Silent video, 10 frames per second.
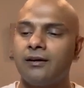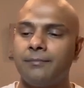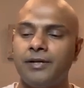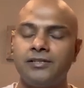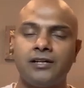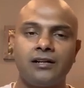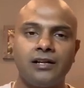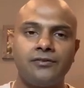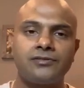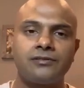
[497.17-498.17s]
pigeon
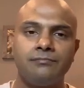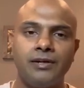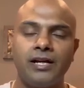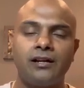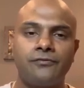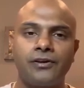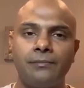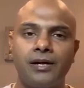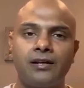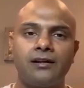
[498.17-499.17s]
lives, male and
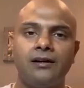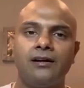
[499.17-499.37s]
female.